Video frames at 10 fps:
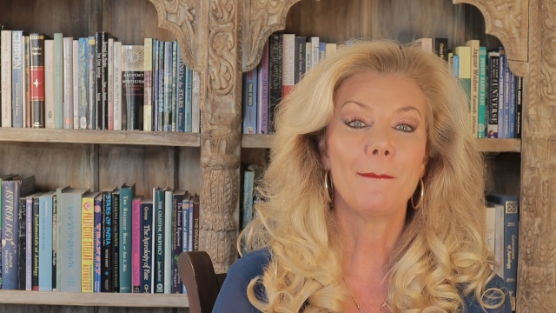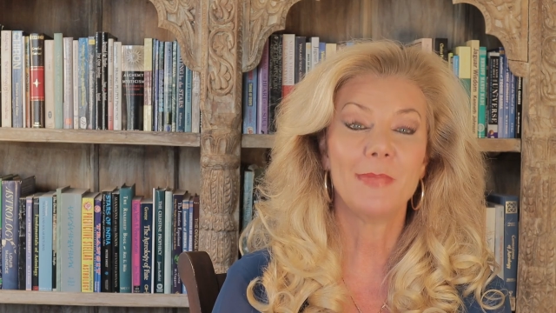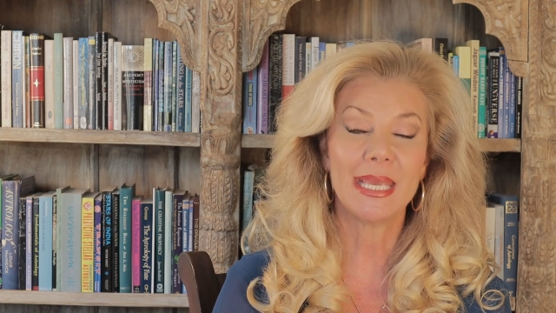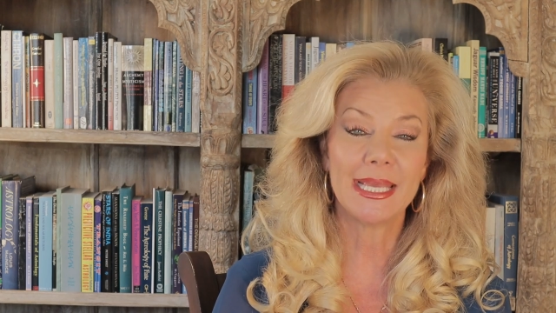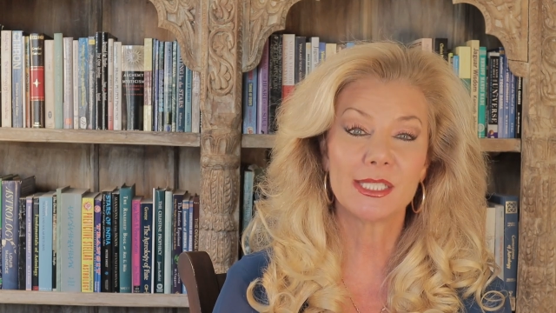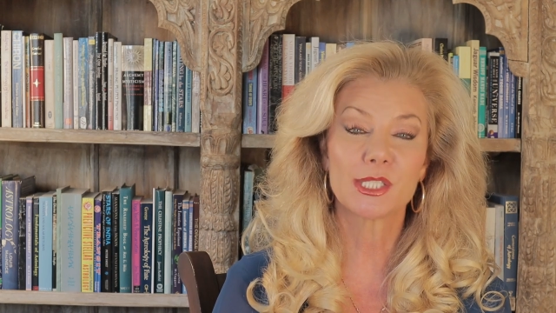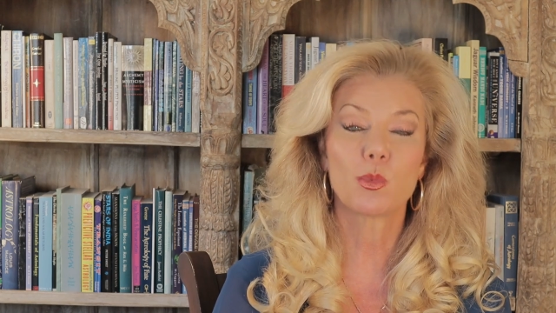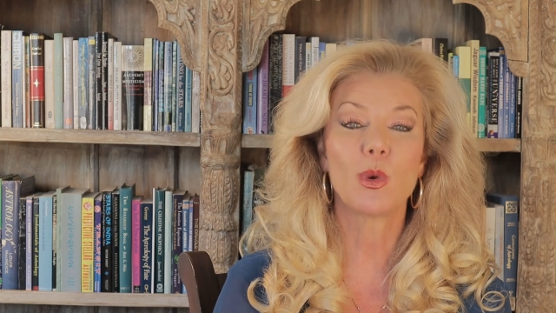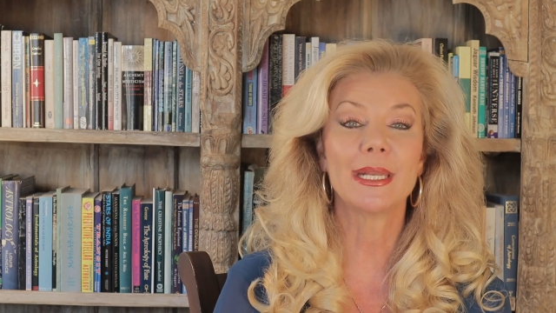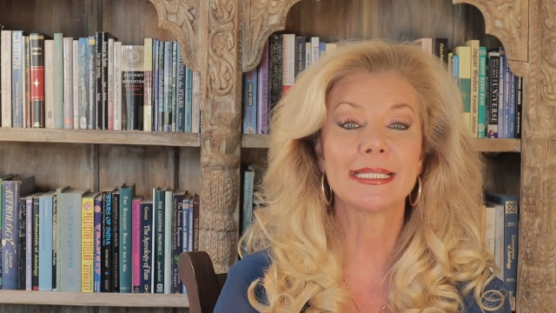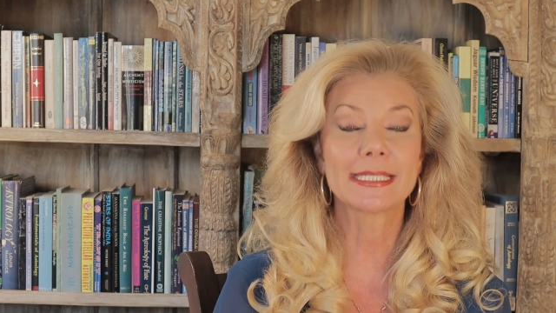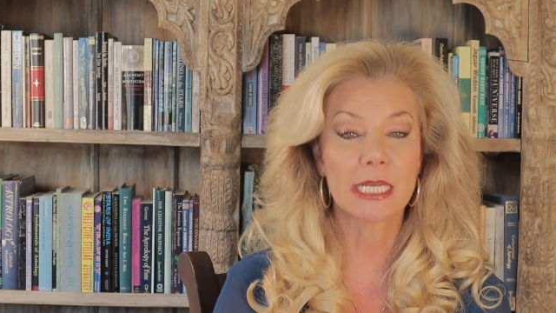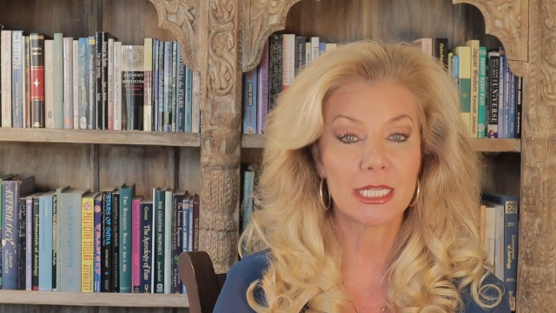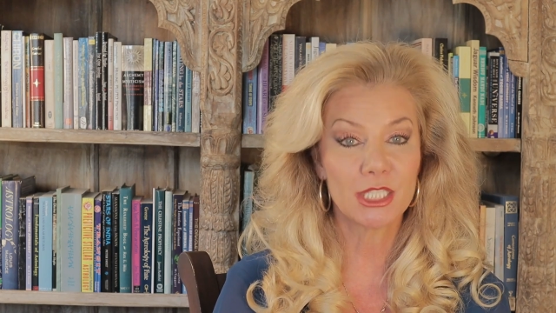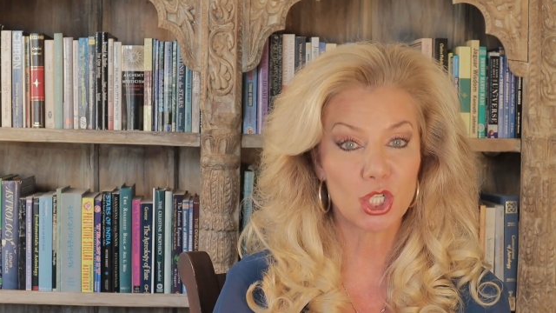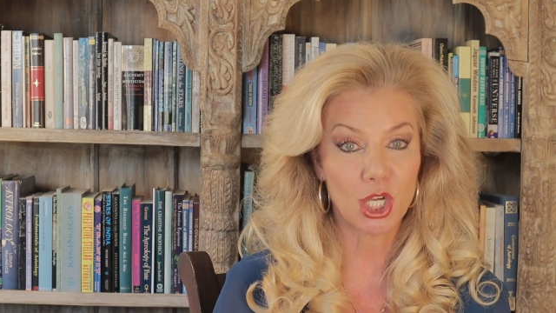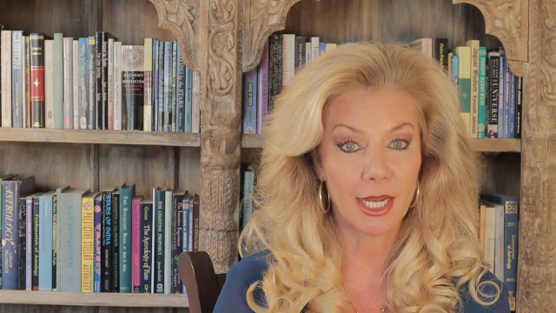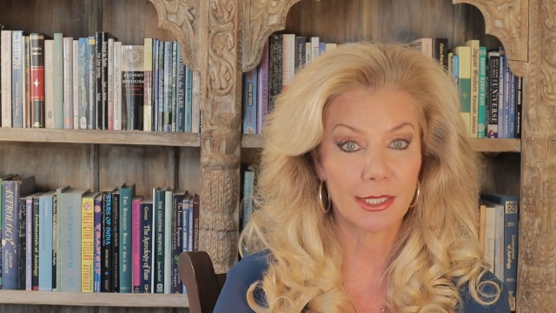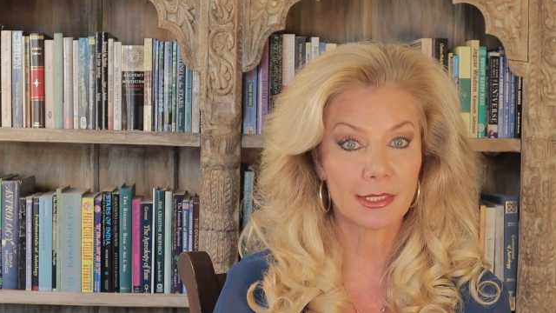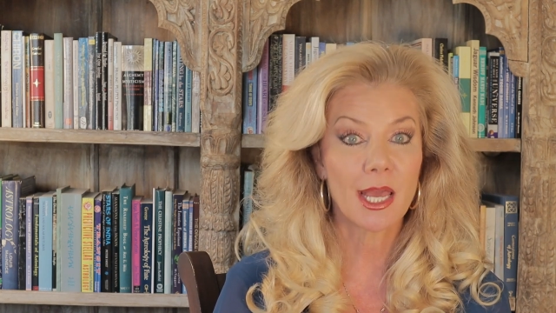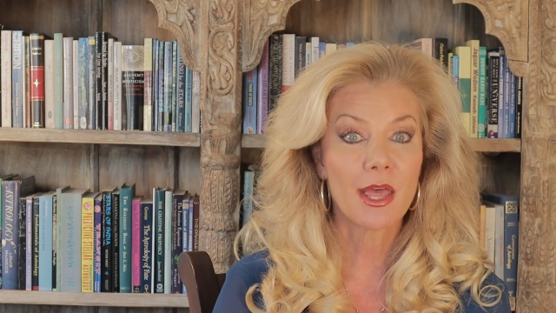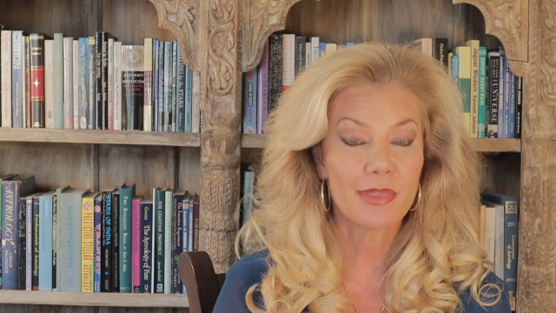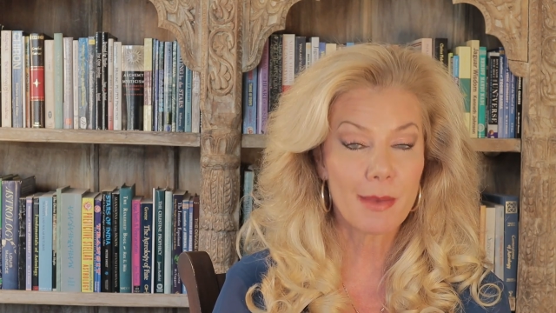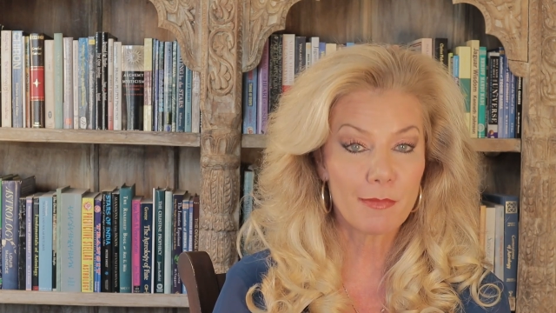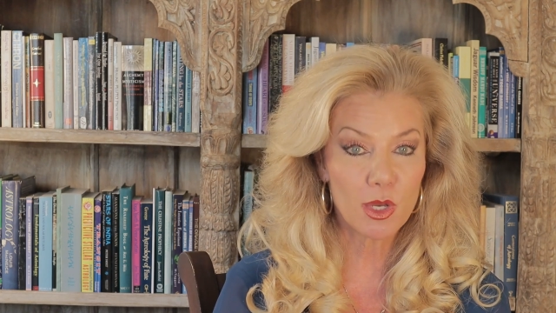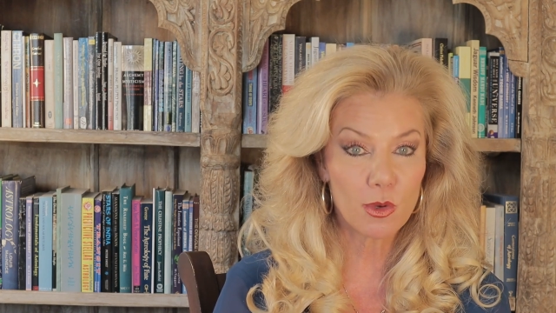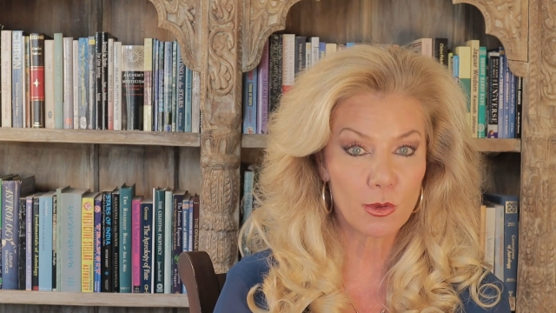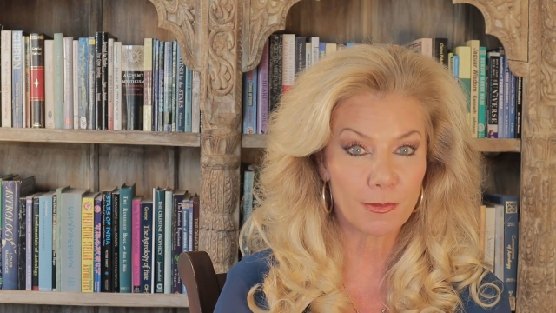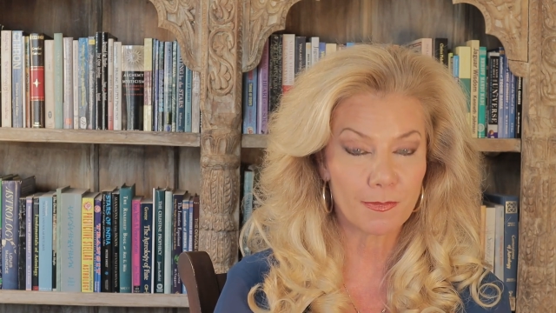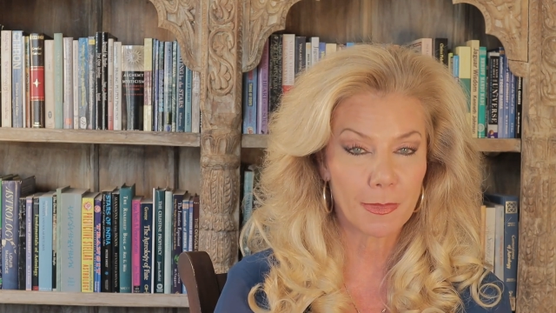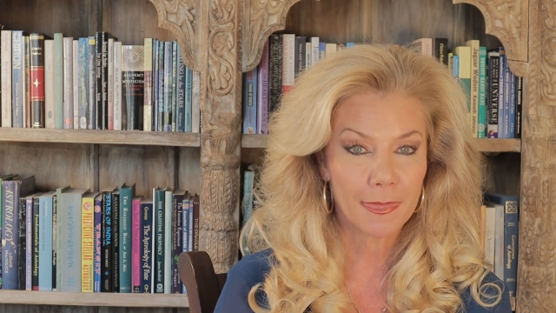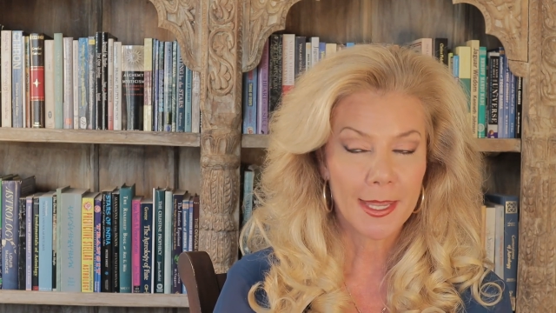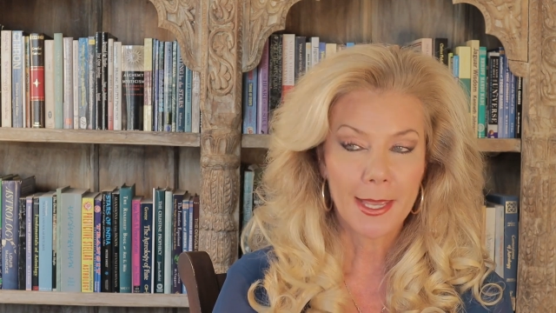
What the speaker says: means when it's conjunct the moon.